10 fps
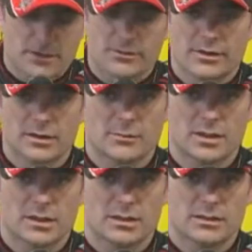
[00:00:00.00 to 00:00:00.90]
thing, I
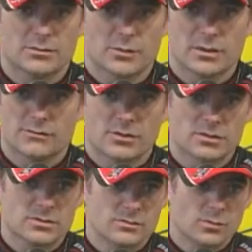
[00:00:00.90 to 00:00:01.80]
mean, it's risk
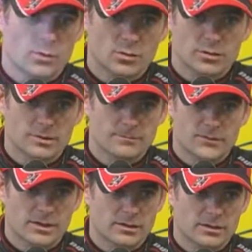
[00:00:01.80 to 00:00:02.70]
versus reward,
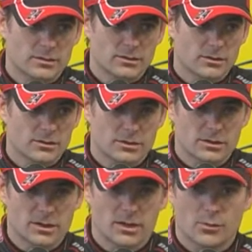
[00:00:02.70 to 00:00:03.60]
and
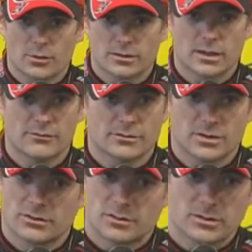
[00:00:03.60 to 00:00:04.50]
look at how it worked out for
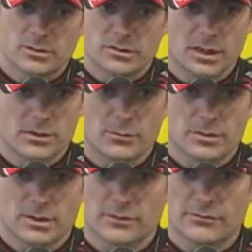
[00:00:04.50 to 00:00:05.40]
Tony, but look how it
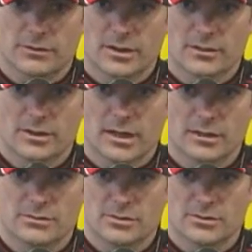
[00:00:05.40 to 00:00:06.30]
worked out for the other guys.